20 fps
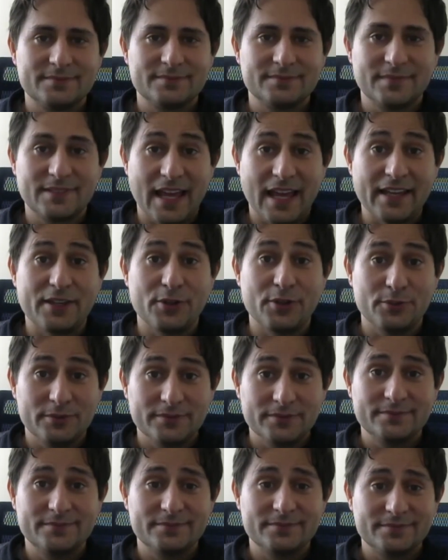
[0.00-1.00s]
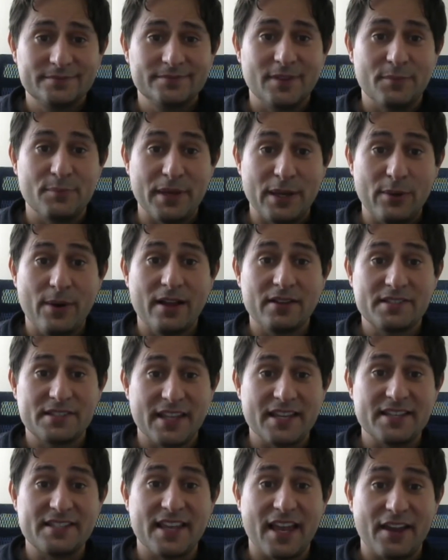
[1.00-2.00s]
Thank you. Be well,
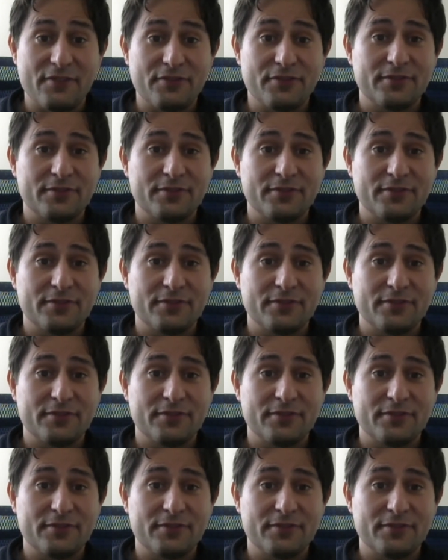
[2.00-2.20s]
stay safe.